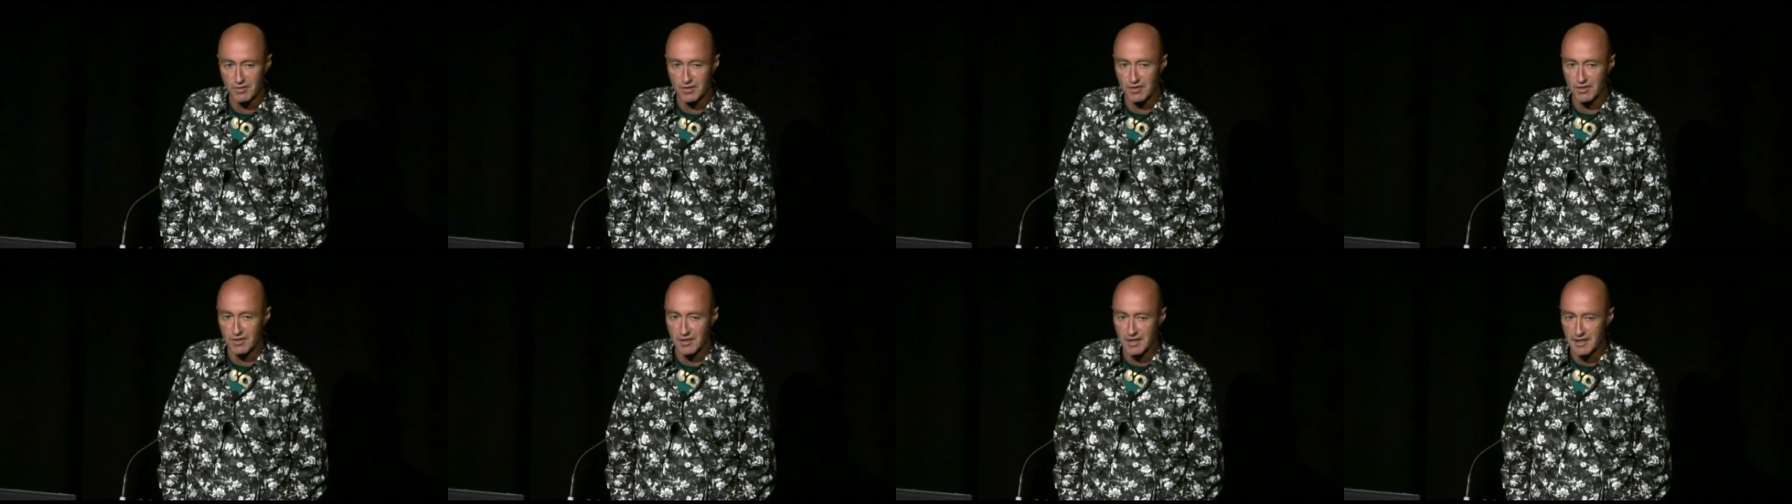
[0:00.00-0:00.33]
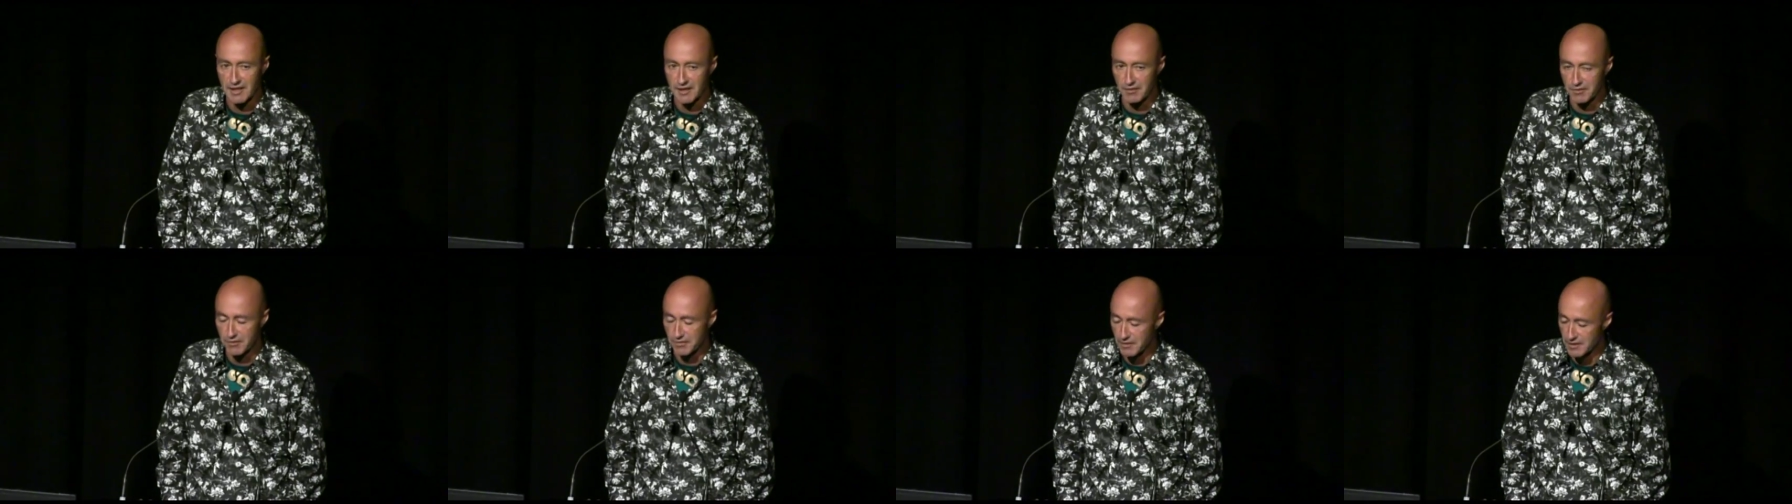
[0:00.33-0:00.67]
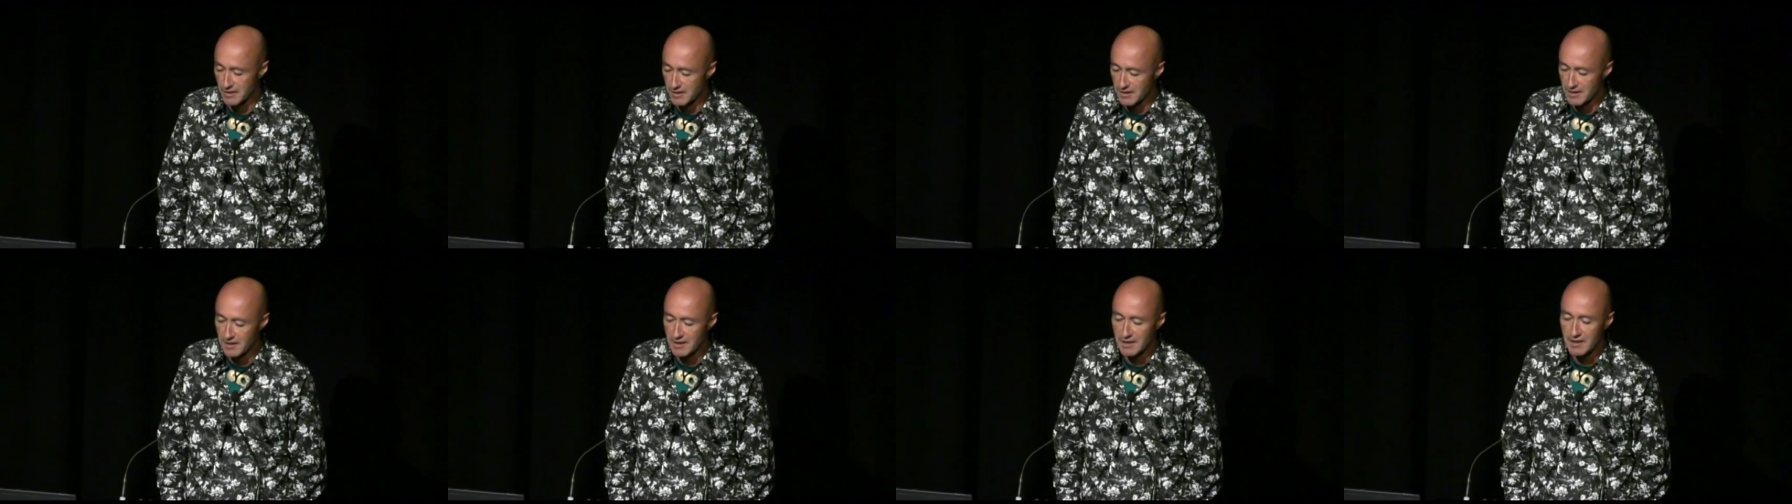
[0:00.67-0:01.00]
of his
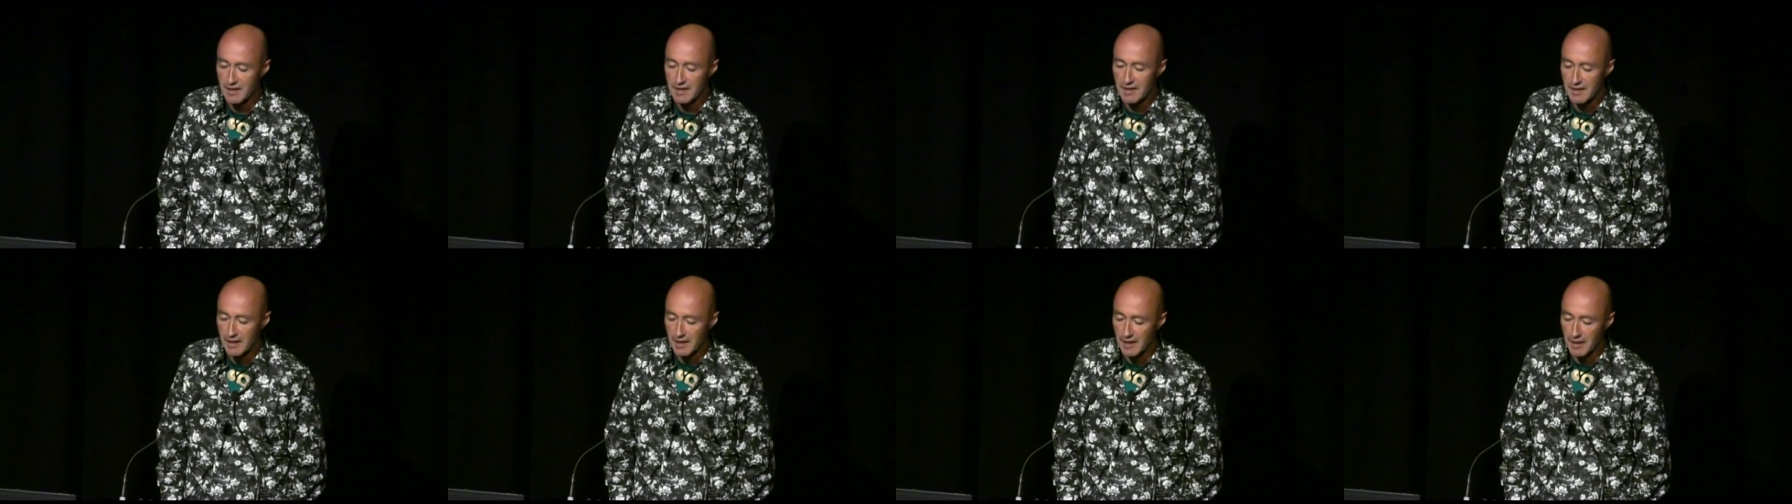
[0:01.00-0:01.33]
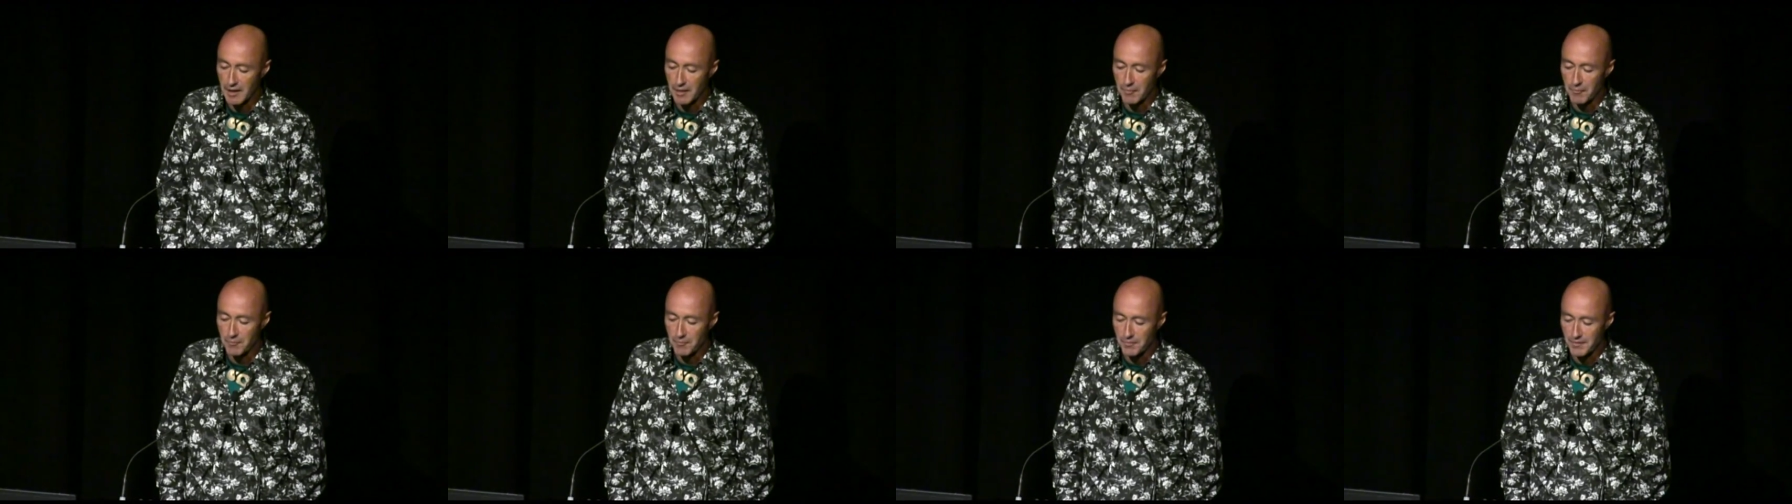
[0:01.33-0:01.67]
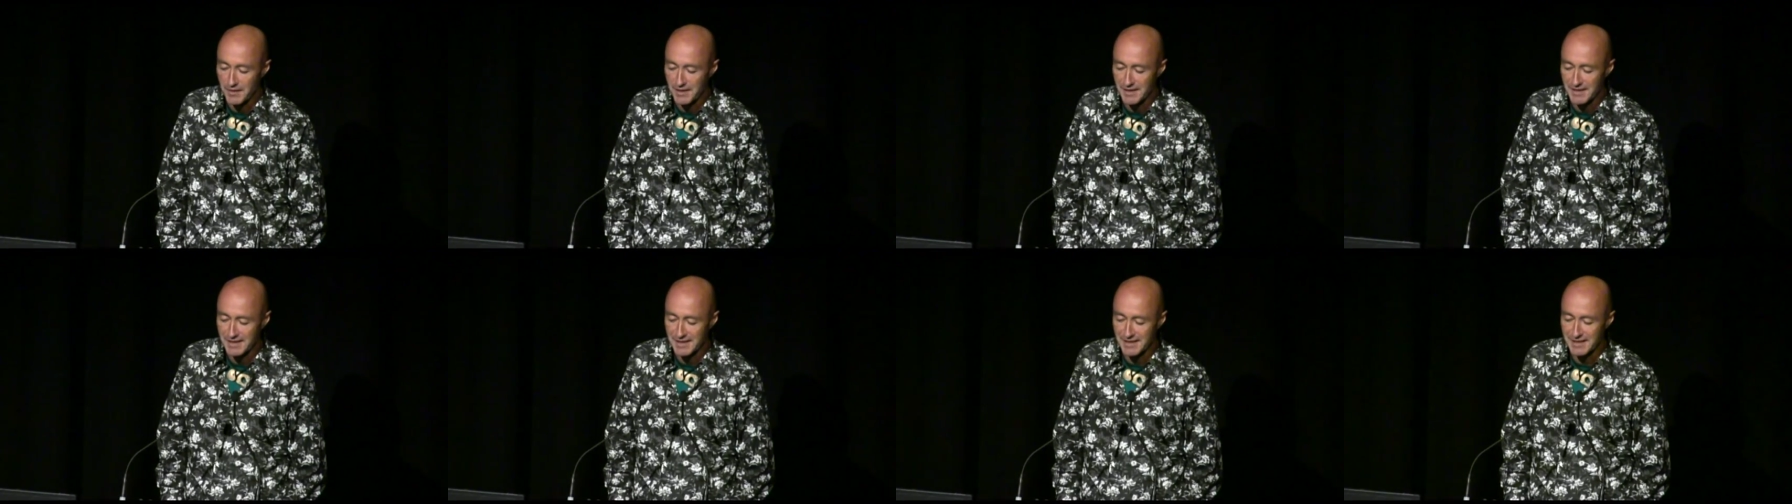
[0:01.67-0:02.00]
life
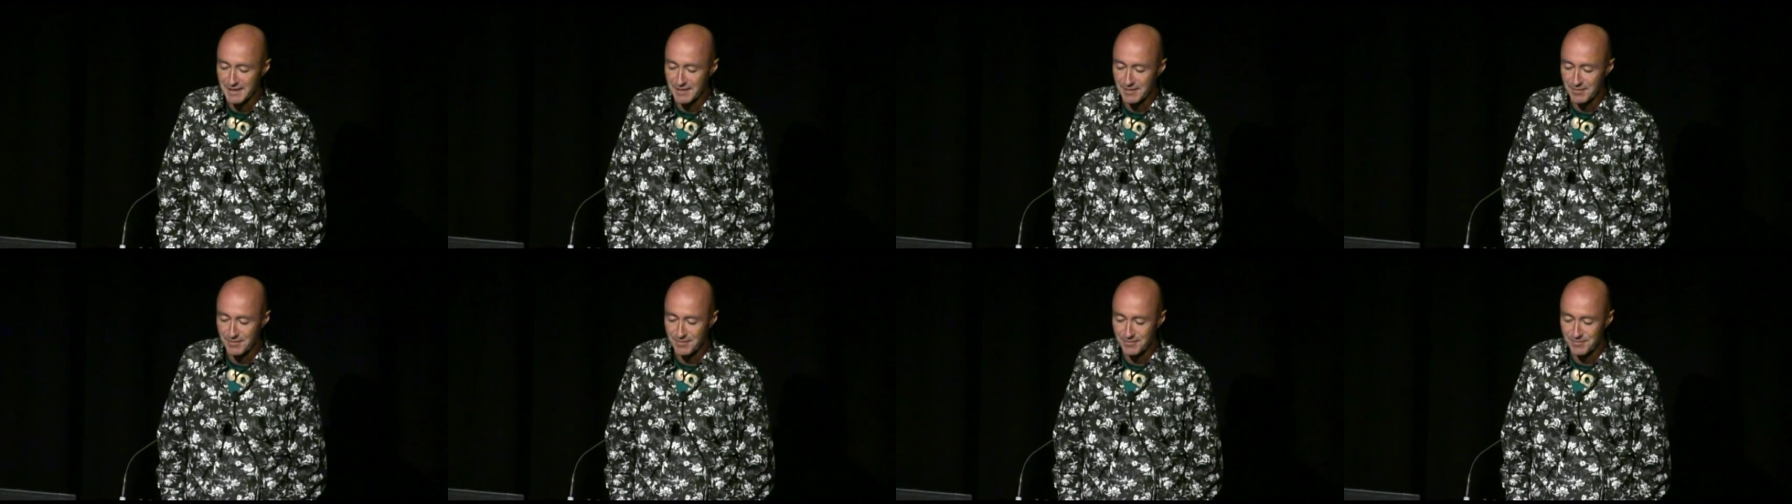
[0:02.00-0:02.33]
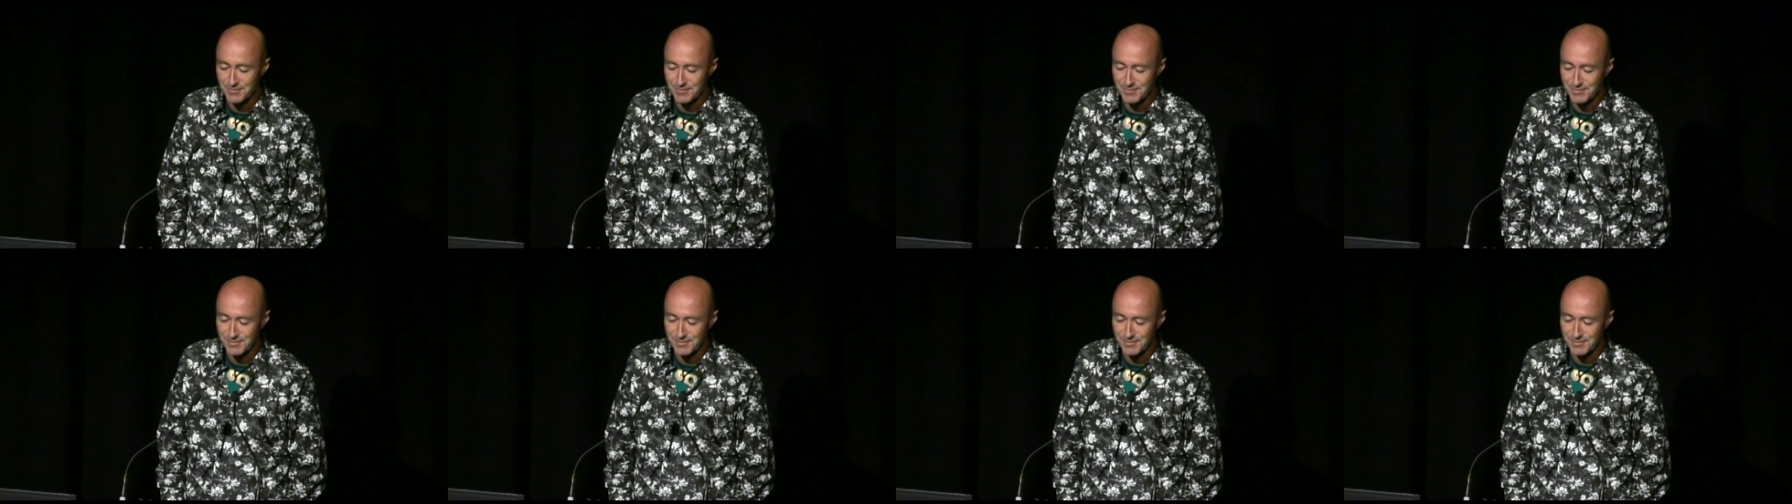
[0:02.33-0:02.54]
um, he